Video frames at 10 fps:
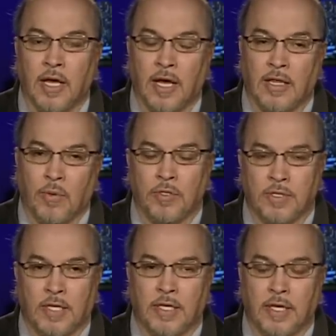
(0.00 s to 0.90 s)
And they were
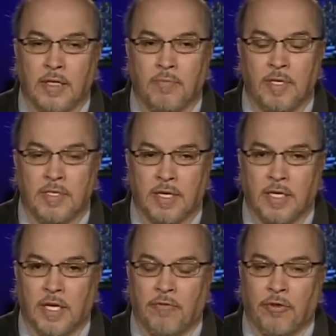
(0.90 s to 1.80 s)
studying it, been
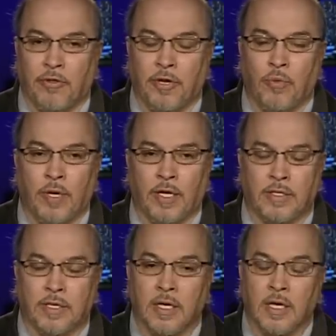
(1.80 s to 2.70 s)
studying it for three weeks.